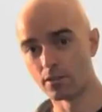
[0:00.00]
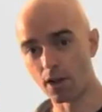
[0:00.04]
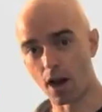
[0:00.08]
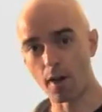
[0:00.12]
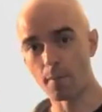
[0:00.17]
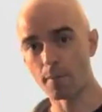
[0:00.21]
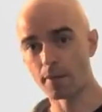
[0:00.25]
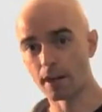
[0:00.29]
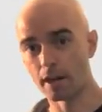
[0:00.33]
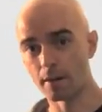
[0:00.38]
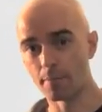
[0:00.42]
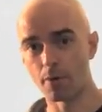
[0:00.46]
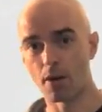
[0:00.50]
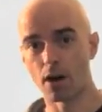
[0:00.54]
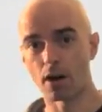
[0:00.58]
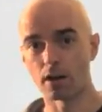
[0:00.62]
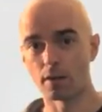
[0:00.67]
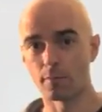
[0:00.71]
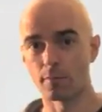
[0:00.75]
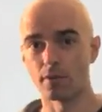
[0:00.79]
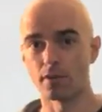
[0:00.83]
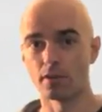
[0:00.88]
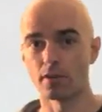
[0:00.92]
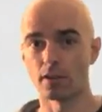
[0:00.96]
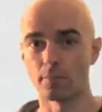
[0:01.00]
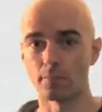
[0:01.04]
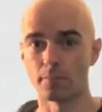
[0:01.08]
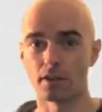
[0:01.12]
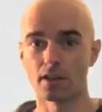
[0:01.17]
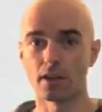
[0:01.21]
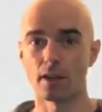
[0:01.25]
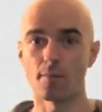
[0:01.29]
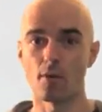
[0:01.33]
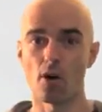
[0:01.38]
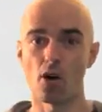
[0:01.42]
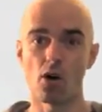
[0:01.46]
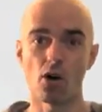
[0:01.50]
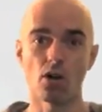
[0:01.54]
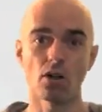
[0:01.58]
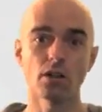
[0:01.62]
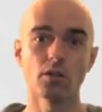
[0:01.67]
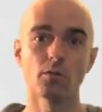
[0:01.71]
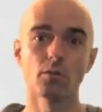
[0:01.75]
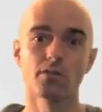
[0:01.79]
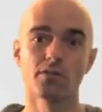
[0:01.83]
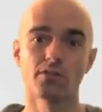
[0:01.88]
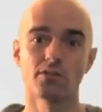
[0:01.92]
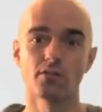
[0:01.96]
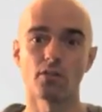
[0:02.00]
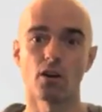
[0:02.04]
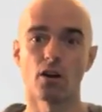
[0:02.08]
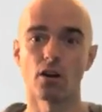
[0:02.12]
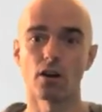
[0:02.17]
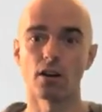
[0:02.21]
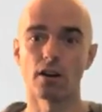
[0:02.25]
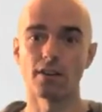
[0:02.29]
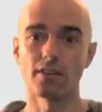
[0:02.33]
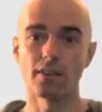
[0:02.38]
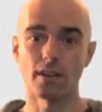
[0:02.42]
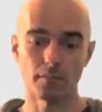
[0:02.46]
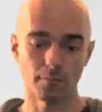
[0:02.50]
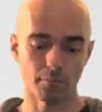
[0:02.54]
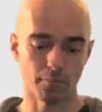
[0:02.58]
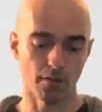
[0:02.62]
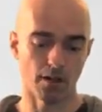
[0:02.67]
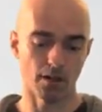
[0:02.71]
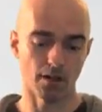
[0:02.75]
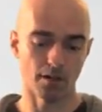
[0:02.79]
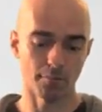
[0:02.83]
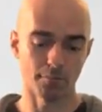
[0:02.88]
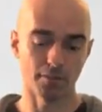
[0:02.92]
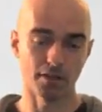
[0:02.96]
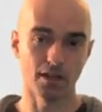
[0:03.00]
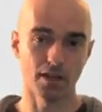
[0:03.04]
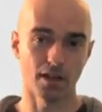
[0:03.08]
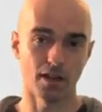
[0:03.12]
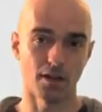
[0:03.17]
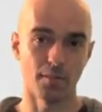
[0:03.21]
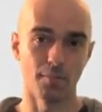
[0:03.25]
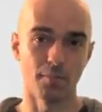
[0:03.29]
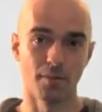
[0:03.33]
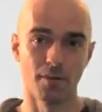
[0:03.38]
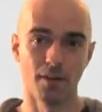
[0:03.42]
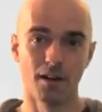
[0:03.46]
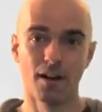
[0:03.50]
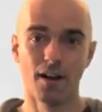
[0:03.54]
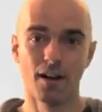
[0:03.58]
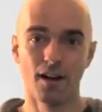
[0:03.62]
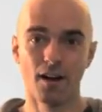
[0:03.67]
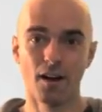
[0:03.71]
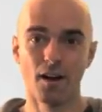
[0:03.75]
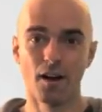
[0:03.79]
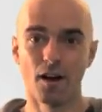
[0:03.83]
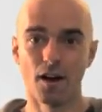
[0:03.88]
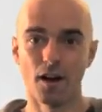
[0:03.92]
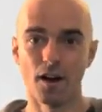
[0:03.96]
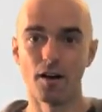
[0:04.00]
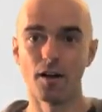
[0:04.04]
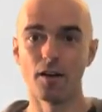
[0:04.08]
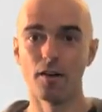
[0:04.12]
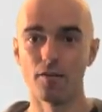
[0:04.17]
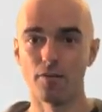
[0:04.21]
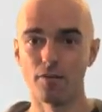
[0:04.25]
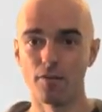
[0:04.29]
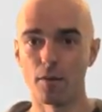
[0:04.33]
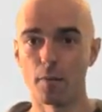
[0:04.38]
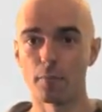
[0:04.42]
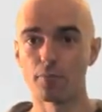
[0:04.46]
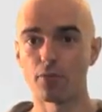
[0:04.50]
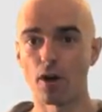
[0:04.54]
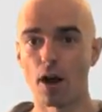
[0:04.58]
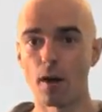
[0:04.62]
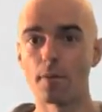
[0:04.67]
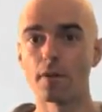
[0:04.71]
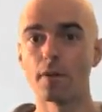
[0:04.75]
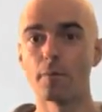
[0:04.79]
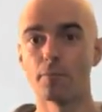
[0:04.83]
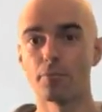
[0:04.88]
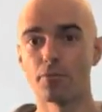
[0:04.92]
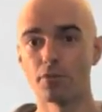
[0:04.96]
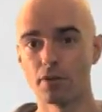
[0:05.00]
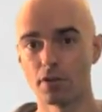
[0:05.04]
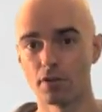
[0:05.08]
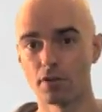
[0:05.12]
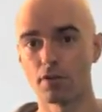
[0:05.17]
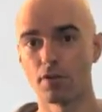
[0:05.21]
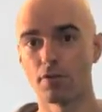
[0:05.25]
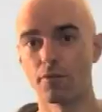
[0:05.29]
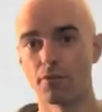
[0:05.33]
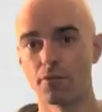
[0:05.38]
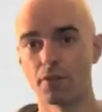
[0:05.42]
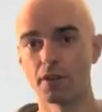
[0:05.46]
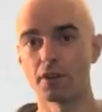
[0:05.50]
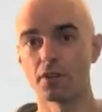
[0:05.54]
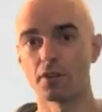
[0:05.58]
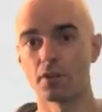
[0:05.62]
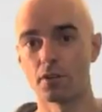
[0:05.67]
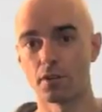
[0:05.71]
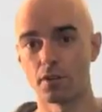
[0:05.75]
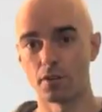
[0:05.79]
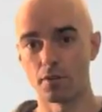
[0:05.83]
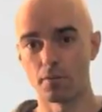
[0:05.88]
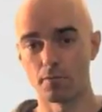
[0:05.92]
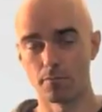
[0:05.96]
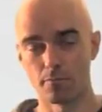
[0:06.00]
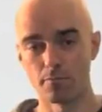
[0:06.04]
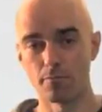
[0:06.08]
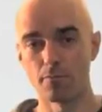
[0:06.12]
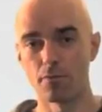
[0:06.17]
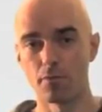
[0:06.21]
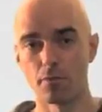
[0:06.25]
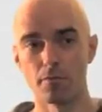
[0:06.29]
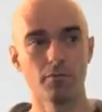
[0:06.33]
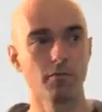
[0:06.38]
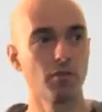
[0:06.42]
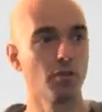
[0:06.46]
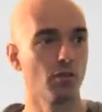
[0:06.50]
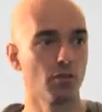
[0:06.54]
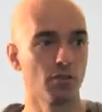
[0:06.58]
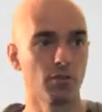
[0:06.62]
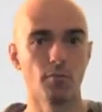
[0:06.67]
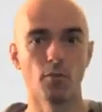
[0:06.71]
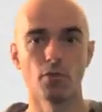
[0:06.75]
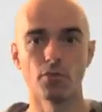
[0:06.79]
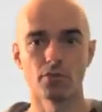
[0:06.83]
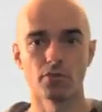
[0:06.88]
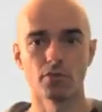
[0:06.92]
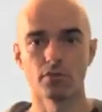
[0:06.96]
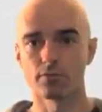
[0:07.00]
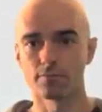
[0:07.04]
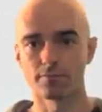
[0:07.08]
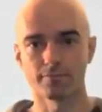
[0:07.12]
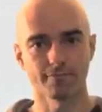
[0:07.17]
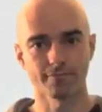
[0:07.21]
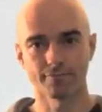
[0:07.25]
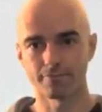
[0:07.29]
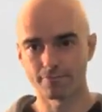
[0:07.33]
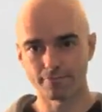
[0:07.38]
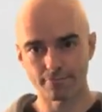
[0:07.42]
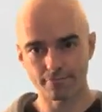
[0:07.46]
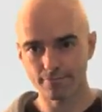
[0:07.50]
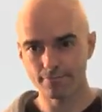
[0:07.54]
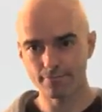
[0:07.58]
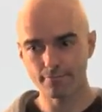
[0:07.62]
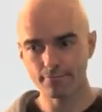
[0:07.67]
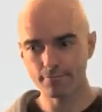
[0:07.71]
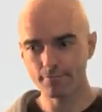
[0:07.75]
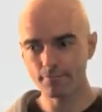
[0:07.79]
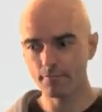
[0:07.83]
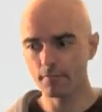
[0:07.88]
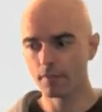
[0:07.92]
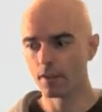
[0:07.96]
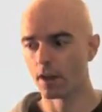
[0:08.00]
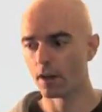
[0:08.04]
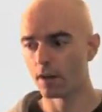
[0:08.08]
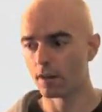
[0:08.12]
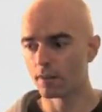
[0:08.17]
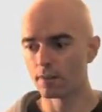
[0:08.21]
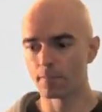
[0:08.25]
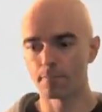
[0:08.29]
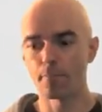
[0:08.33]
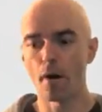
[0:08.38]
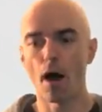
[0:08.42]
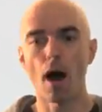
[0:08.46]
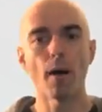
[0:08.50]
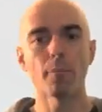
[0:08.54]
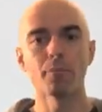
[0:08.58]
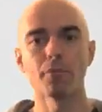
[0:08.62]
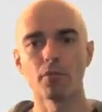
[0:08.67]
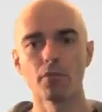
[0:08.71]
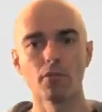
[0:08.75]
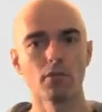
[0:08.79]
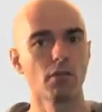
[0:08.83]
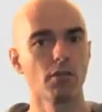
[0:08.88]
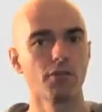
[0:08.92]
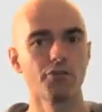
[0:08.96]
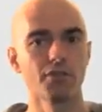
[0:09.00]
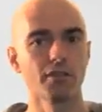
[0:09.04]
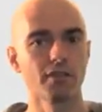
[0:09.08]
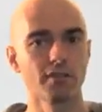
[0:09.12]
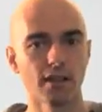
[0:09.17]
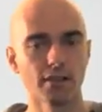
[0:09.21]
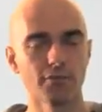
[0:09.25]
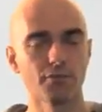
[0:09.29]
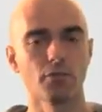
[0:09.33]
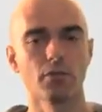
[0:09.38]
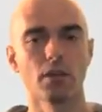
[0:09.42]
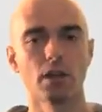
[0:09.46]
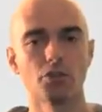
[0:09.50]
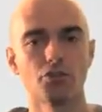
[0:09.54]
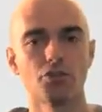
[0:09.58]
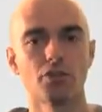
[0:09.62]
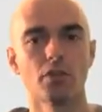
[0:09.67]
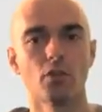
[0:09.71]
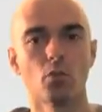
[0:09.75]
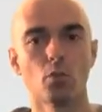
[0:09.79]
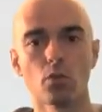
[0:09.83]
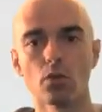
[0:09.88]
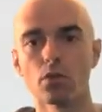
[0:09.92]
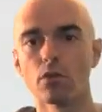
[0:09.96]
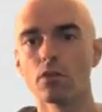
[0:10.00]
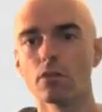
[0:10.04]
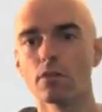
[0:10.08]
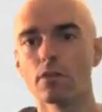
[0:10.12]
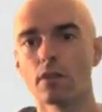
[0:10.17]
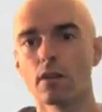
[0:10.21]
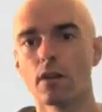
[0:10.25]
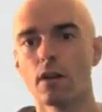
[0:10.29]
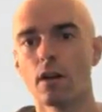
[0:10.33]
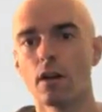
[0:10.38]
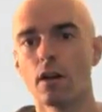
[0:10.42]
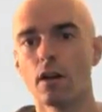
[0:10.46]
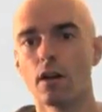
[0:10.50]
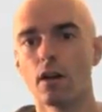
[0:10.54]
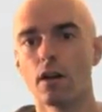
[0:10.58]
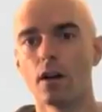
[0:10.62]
dominate bodybuilding, become a Hollywood star, and then become a prominent political figure in the most popular or successful country in the world,